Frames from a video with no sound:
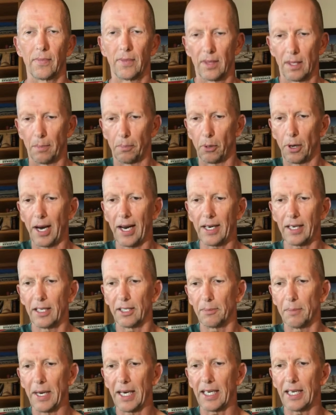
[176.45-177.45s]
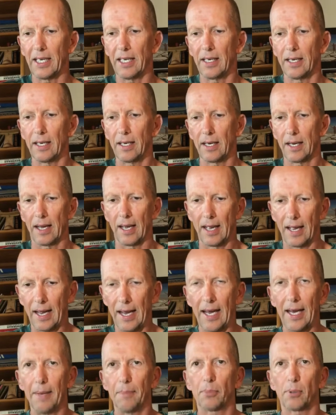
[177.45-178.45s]
The brand is making
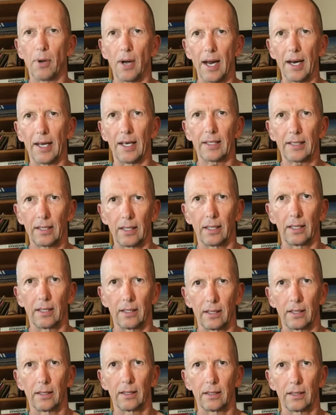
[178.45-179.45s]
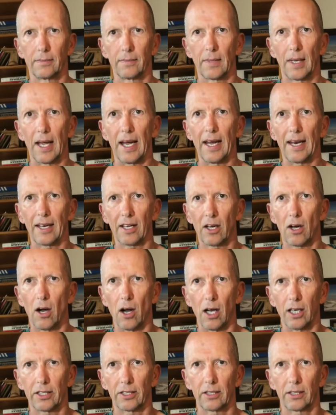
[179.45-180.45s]
a product at a
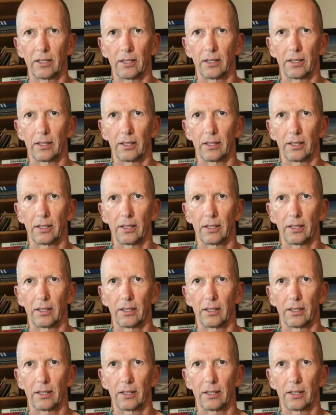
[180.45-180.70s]
cost,